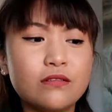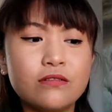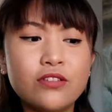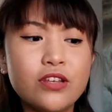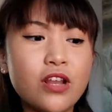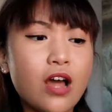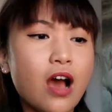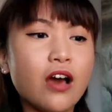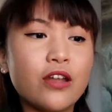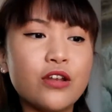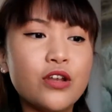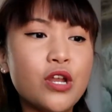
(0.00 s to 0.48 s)

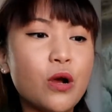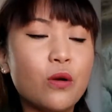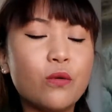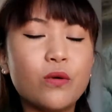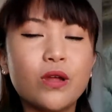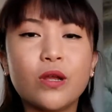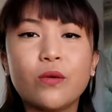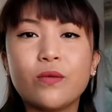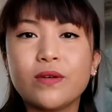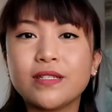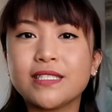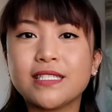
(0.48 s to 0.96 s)
not
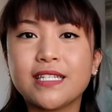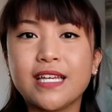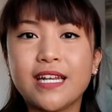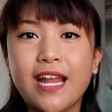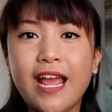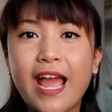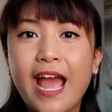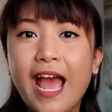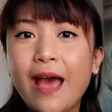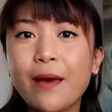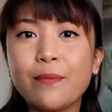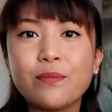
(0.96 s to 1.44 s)
knowing what's
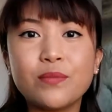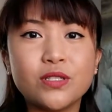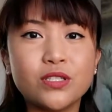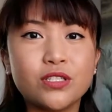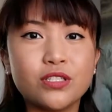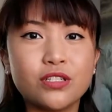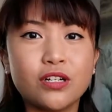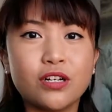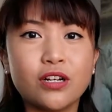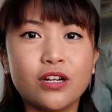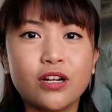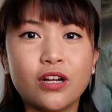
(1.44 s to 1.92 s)
going to happen
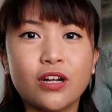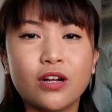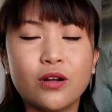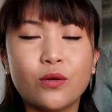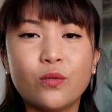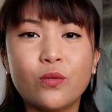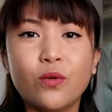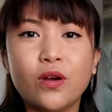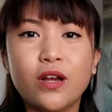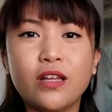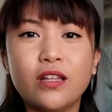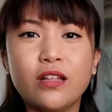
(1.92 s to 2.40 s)
to
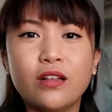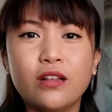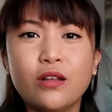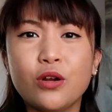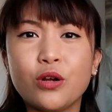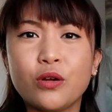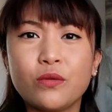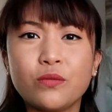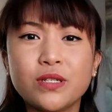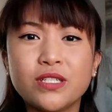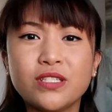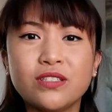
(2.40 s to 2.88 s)
her, what
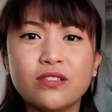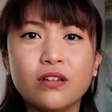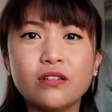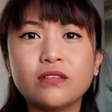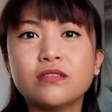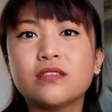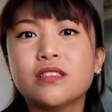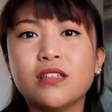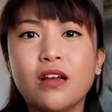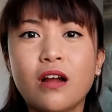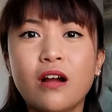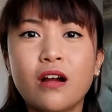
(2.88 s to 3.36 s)
her
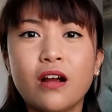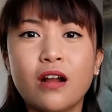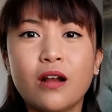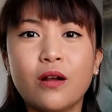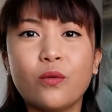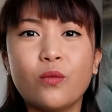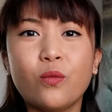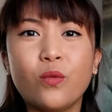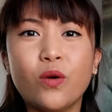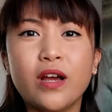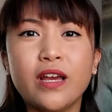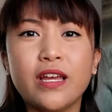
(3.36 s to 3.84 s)
results
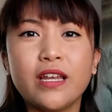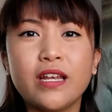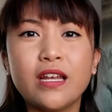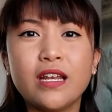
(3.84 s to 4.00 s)
are,